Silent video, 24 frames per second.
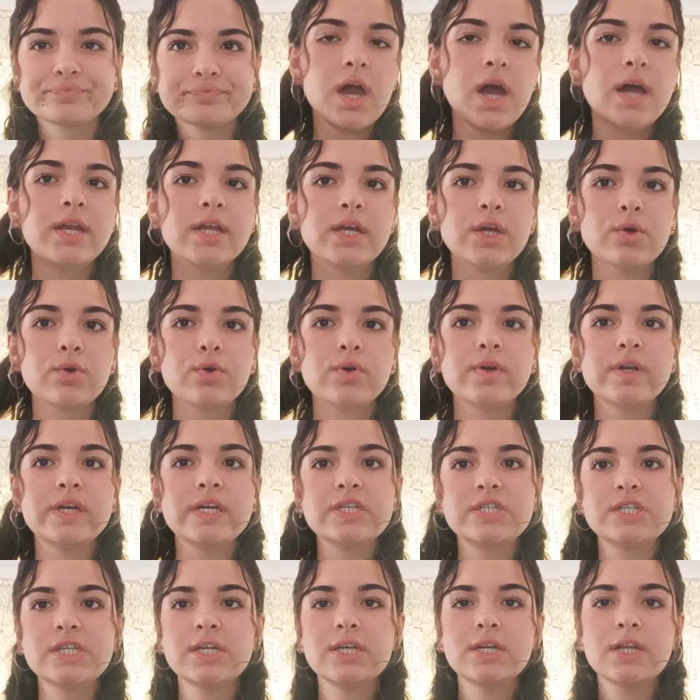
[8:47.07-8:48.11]
and
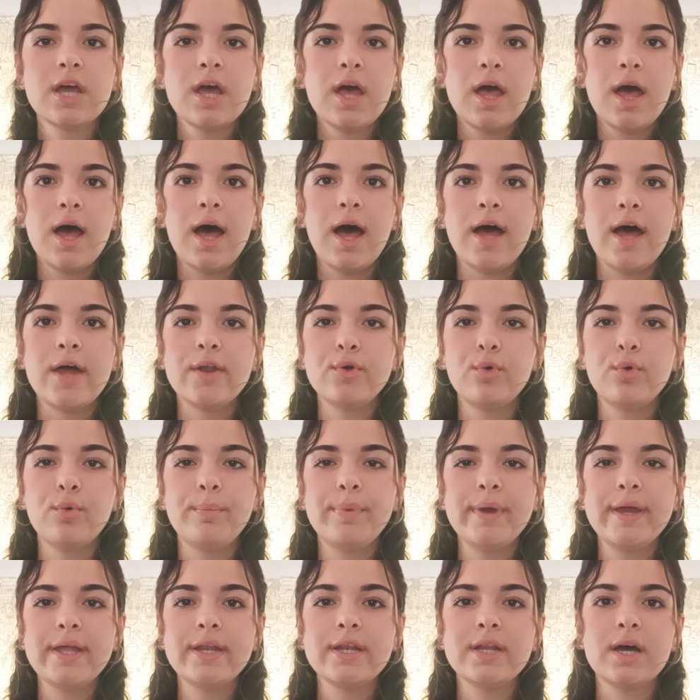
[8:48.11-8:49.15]
encouraging an
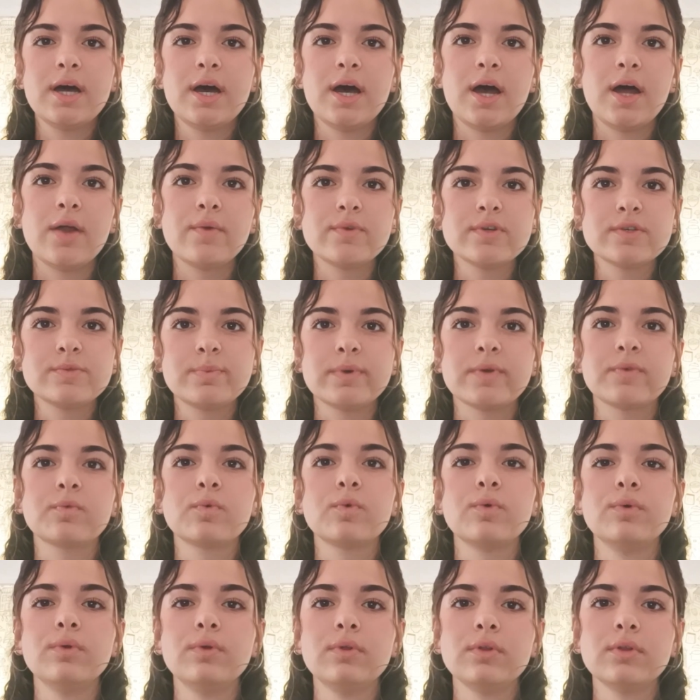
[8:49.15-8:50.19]
open and
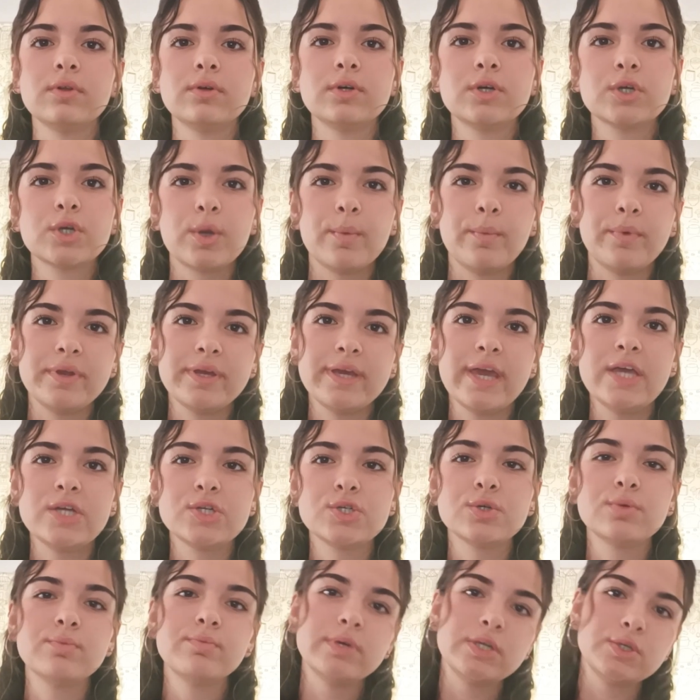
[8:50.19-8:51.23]
respectful
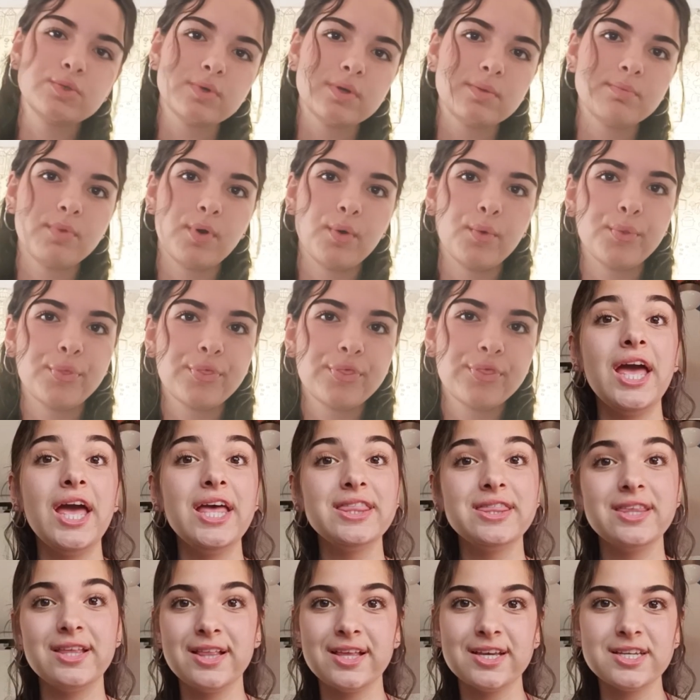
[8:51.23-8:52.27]
communication between both.
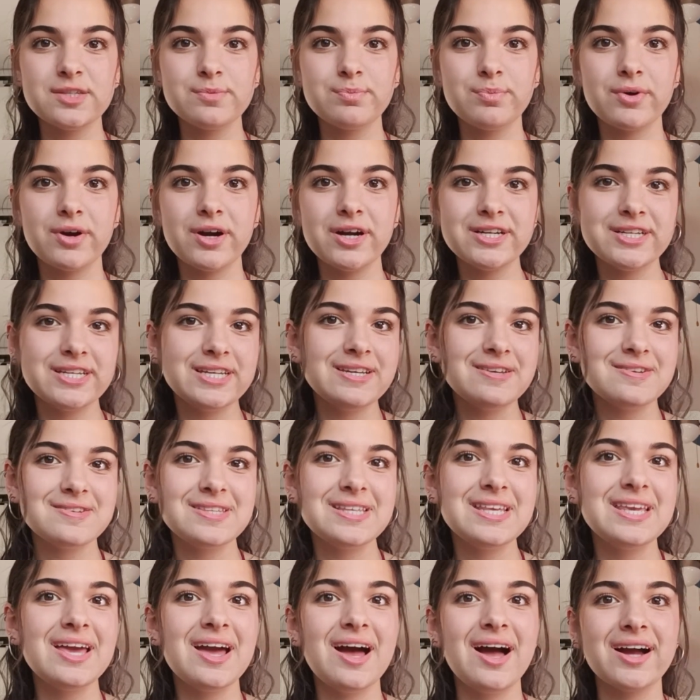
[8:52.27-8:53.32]
And the last part is
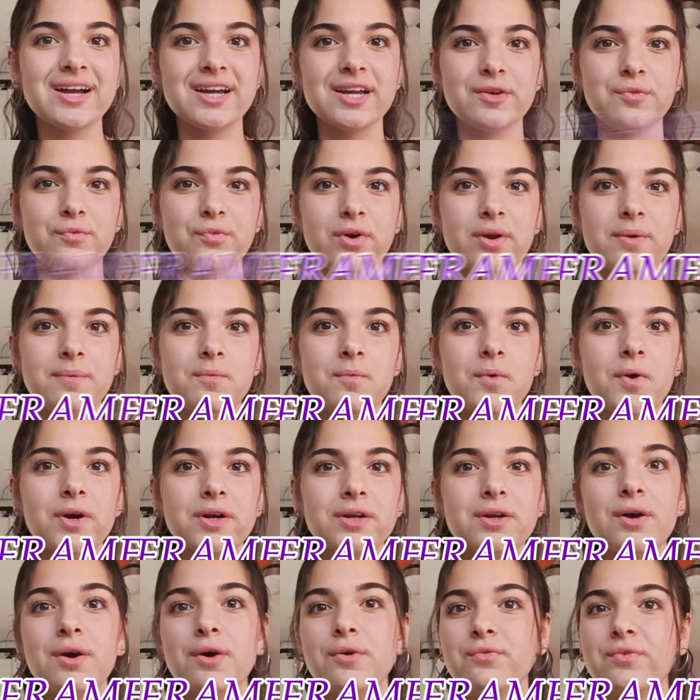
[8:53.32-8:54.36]
the ACAD
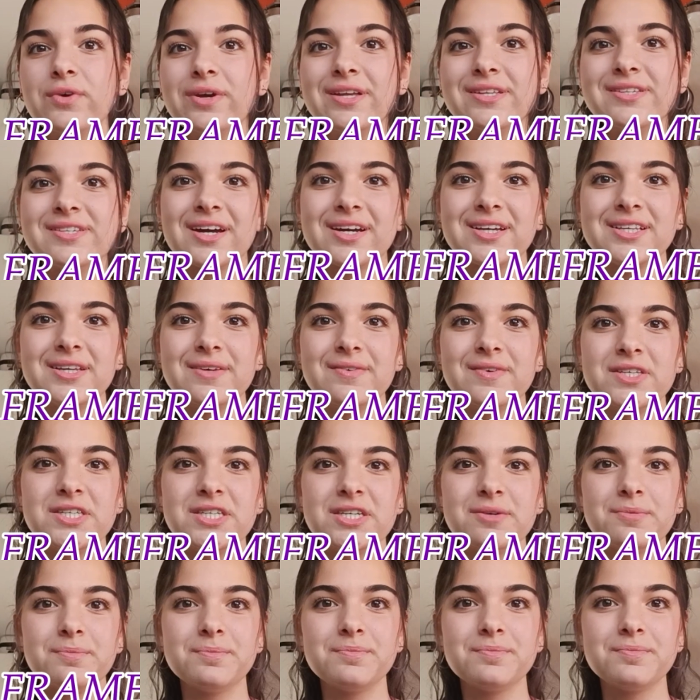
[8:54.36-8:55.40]
framework of its activity.